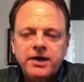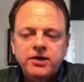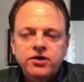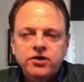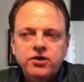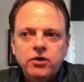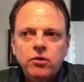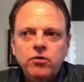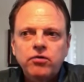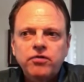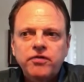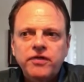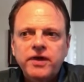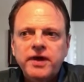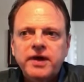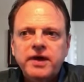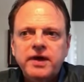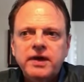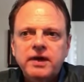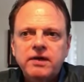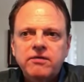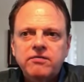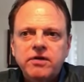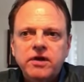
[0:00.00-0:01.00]
I don't
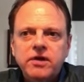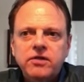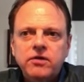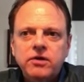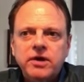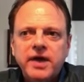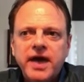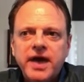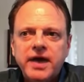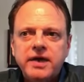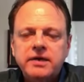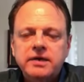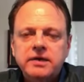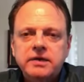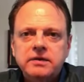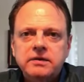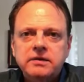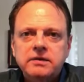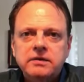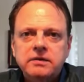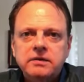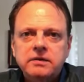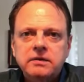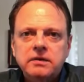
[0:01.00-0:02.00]
think any of the other
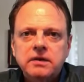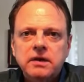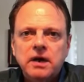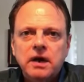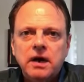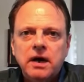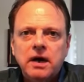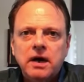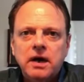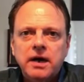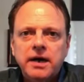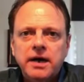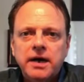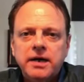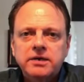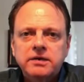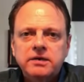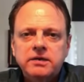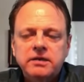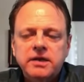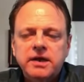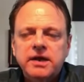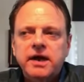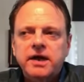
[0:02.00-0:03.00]
candidates, and
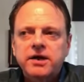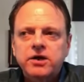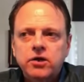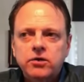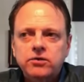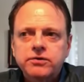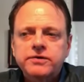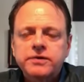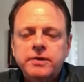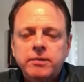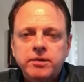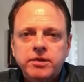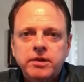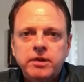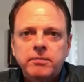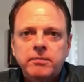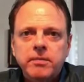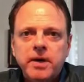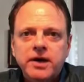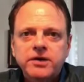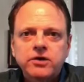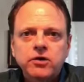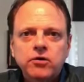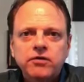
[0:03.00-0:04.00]
I think I know some of
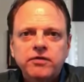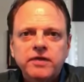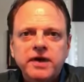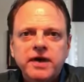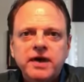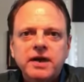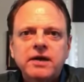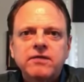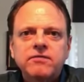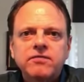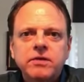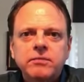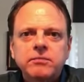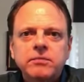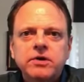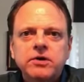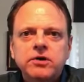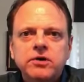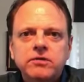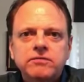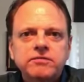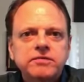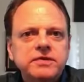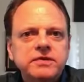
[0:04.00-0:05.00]
them, I don't think any of them
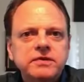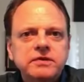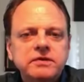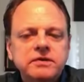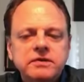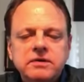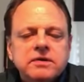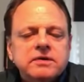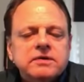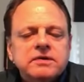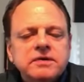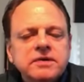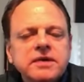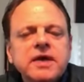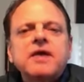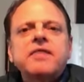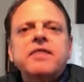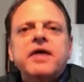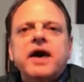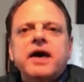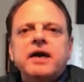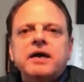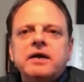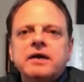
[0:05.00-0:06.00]
could
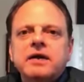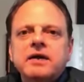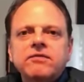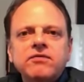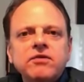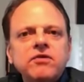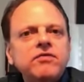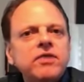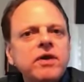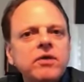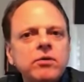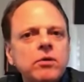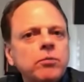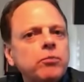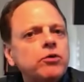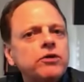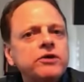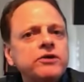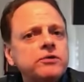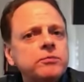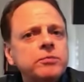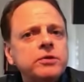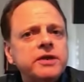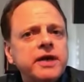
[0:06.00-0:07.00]
say that, even if they were
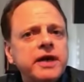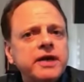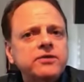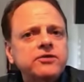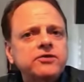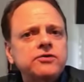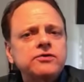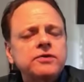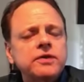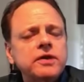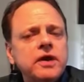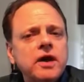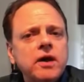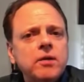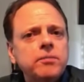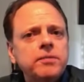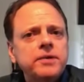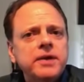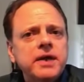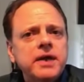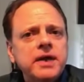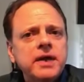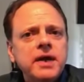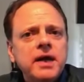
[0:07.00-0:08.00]
principal dancers in the
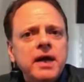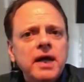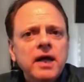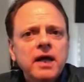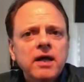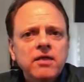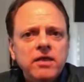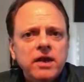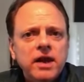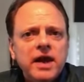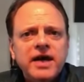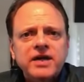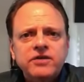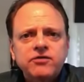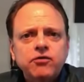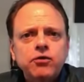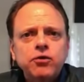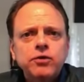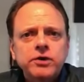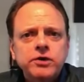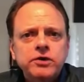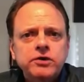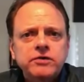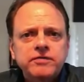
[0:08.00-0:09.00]
company the
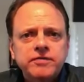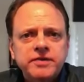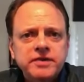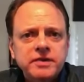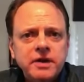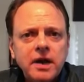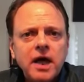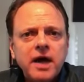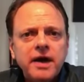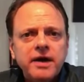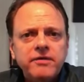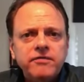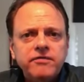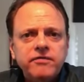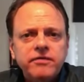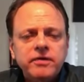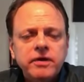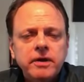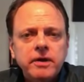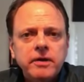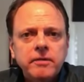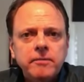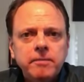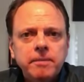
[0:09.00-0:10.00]
last few years of his life.
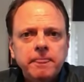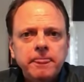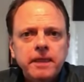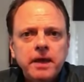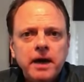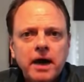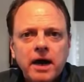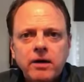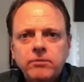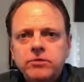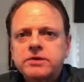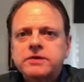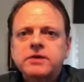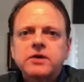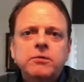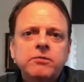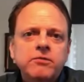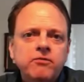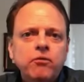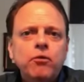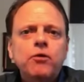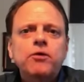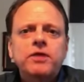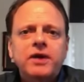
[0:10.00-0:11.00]
I was
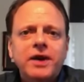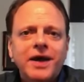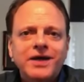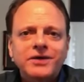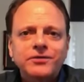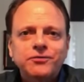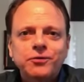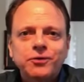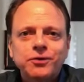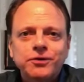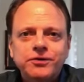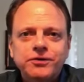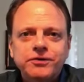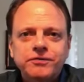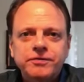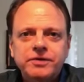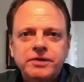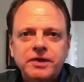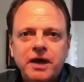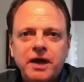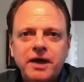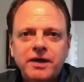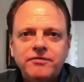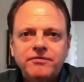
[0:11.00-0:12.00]
there before the last few years of
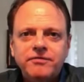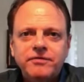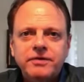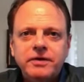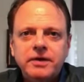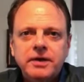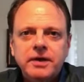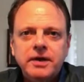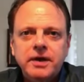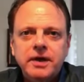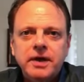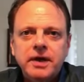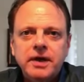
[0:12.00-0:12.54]
his life.